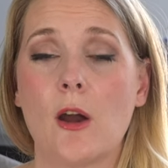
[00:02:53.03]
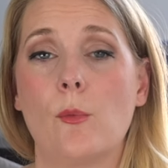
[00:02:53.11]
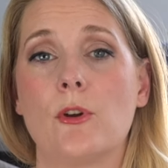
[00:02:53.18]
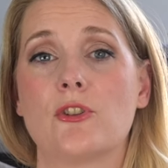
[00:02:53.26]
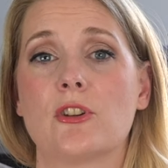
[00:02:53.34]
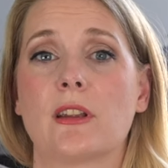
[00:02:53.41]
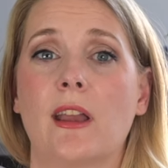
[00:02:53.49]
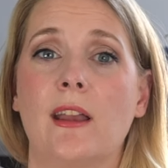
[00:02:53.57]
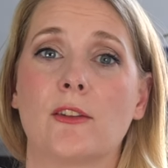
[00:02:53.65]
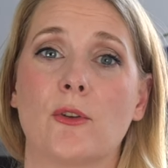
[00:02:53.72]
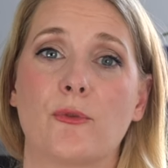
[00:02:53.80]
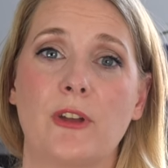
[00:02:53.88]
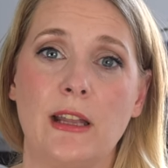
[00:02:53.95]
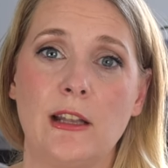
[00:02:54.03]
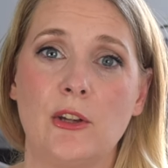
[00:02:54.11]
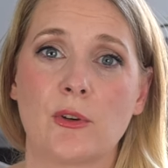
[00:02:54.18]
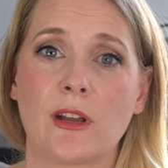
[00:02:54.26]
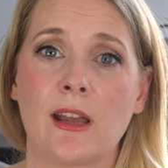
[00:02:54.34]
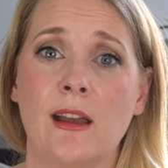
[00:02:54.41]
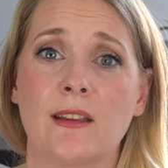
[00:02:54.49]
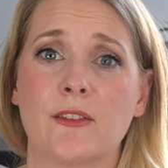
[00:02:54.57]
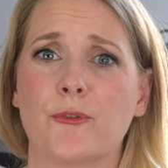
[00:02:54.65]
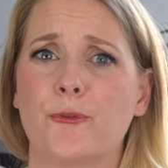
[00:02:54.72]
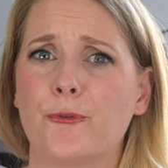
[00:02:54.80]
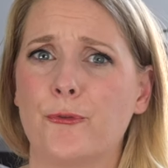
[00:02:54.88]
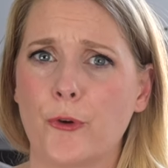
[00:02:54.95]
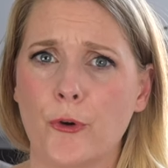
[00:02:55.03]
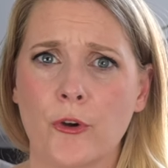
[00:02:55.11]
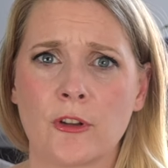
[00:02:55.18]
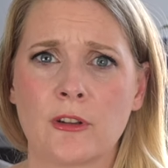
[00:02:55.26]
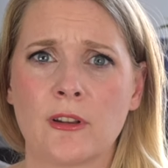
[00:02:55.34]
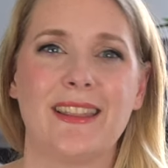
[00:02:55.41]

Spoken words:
which in case of Heliocare is a fern,